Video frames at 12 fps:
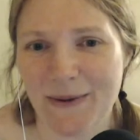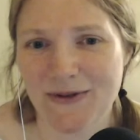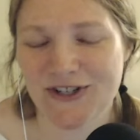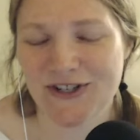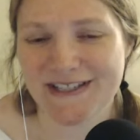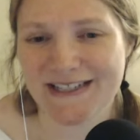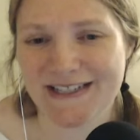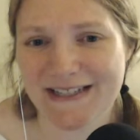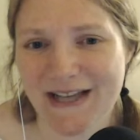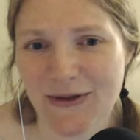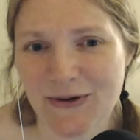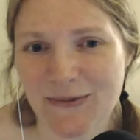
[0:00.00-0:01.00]
Kristen's
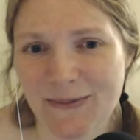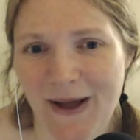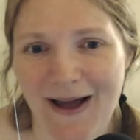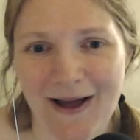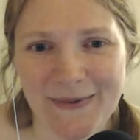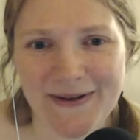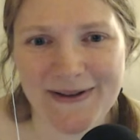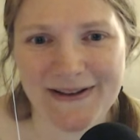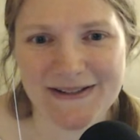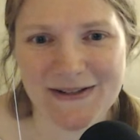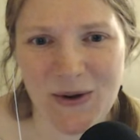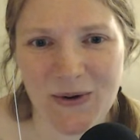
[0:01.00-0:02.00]
Southern Mom.
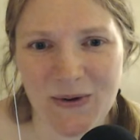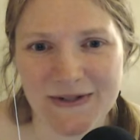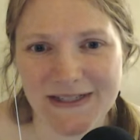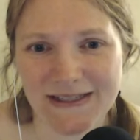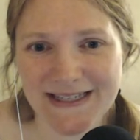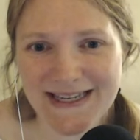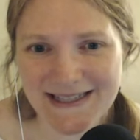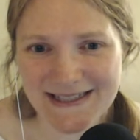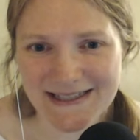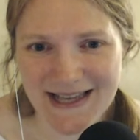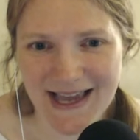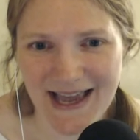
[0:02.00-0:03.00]
So
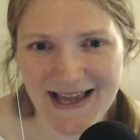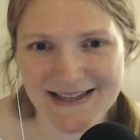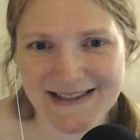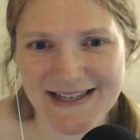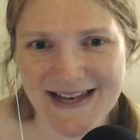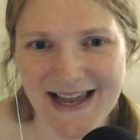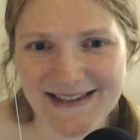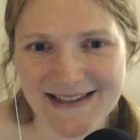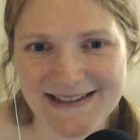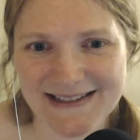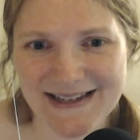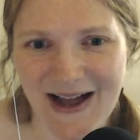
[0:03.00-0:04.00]
Delise has the
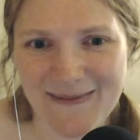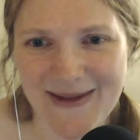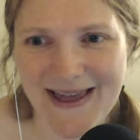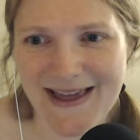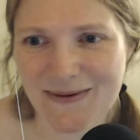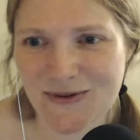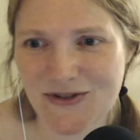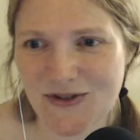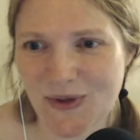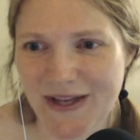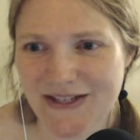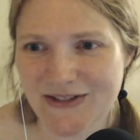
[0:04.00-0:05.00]
next comment. Would
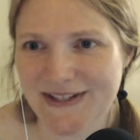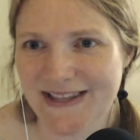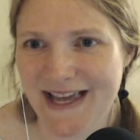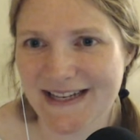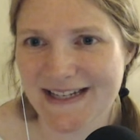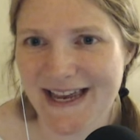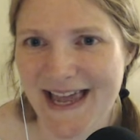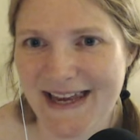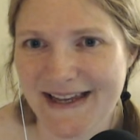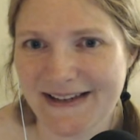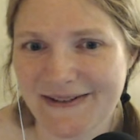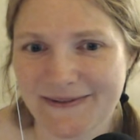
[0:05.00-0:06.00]
you like to read that, Diana?